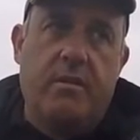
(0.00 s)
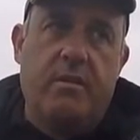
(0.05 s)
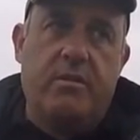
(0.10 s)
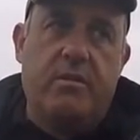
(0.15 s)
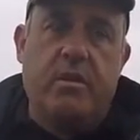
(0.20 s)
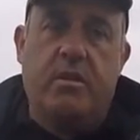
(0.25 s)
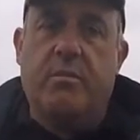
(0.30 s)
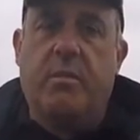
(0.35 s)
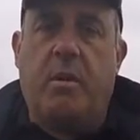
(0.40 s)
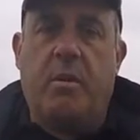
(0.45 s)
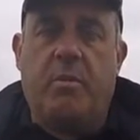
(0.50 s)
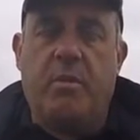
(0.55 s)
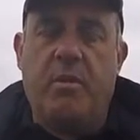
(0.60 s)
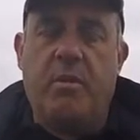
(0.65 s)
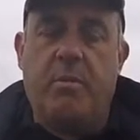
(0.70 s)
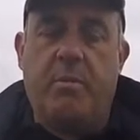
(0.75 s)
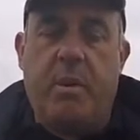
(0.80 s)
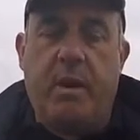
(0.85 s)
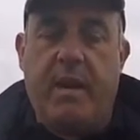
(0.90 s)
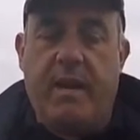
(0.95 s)
to the bottom of
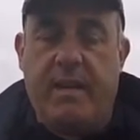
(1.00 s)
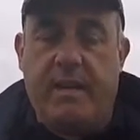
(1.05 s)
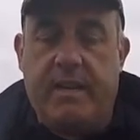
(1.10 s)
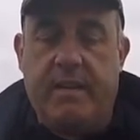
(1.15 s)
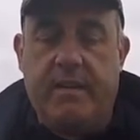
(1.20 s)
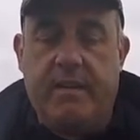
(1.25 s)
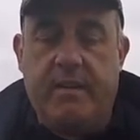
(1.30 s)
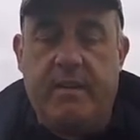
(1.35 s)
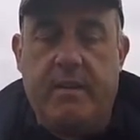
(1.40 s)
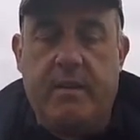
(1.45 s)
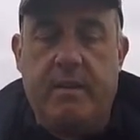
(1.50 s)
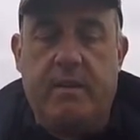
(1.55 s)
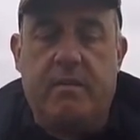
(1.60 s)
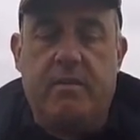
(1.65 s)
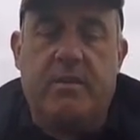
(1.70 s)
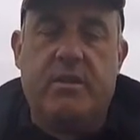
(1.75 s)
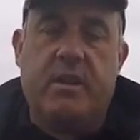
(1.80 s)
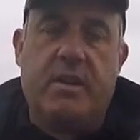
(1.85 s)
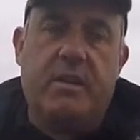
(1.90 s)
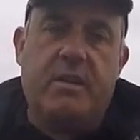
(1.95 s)
the peg. Like
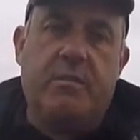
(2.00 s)
I say,